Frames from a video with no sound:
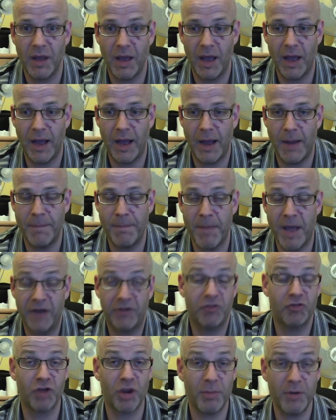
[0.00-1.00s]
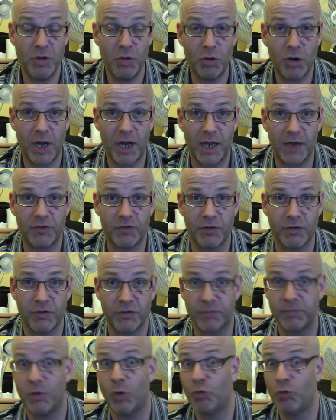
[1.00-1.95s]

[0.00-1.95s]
and to show me your collections,